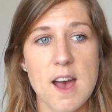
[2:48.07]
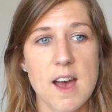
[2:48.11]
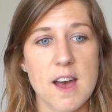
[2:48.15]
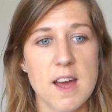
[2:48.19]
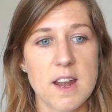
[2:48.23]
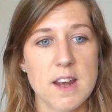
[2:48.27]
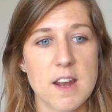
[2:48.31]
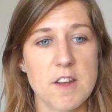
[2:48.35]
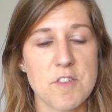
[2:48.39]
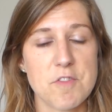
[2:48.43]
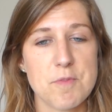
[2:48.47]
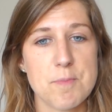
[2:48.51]

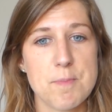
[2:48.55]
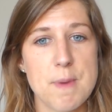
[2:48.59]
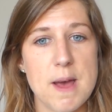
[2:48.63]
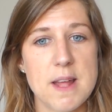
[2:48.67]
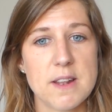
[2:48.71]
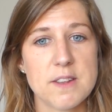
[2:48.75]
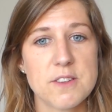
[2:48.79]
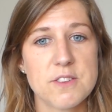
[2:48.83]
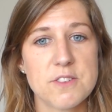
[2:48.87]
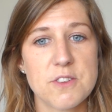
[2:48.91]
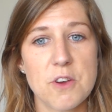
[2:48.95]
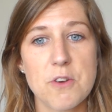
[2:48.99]
and I've
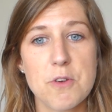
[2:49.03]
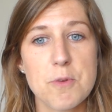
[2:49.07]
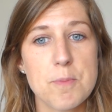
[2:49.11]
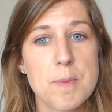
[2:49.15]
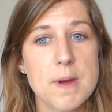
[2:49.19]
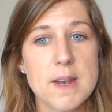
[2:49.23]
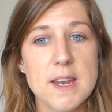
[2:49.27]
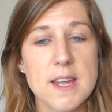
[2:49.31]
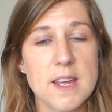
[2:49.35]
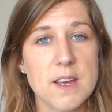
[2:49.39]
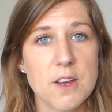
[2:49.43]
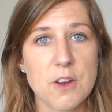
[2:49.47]
met so
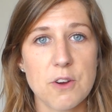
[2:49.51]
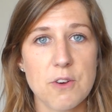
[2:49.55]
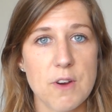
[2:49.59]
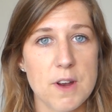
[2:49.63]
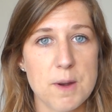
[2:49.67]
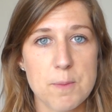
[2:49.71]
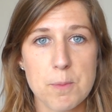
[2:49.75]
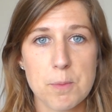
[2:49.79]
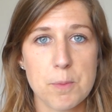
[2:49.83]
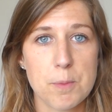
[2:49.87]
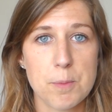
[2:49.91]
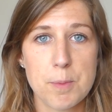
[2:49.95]
many
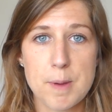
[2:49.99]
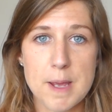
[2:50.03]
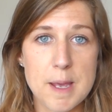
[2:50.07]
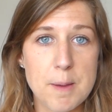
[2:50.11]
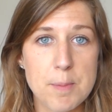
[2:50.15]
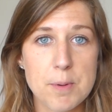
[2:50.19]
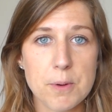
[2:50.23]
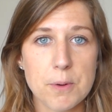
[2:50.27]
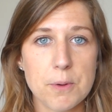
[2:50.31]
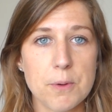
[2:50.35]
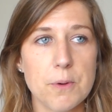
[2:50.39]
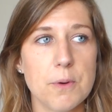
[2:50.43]
incredible
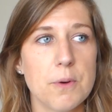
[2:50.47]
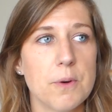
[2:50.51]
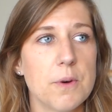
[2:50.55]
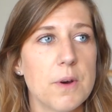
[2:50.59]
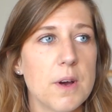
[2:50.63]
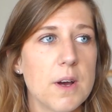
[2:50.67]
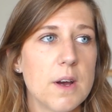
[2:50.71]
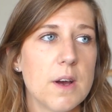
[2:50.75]
people